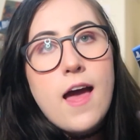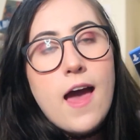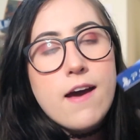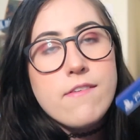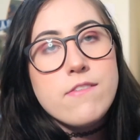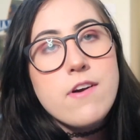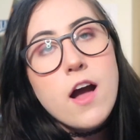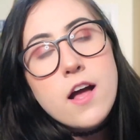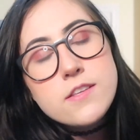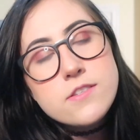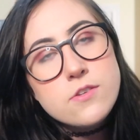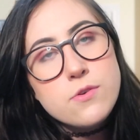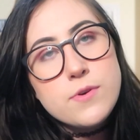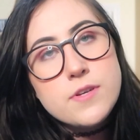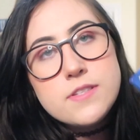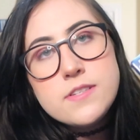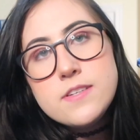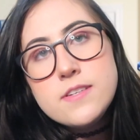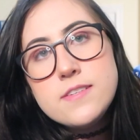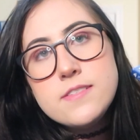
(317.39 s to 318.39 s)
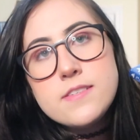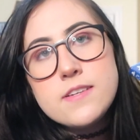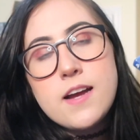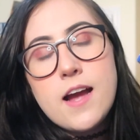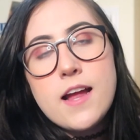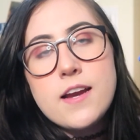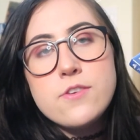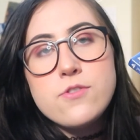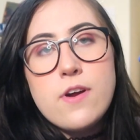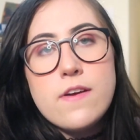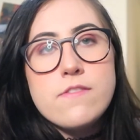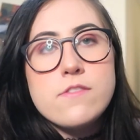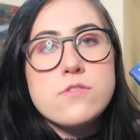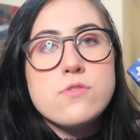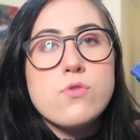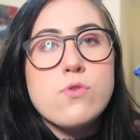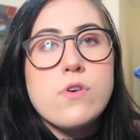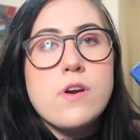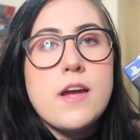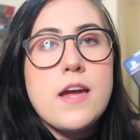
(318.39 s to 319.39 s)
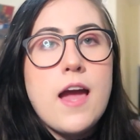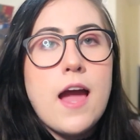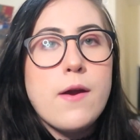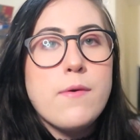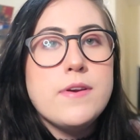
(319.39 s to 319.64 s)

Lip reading: have consequences and kind of drive the story.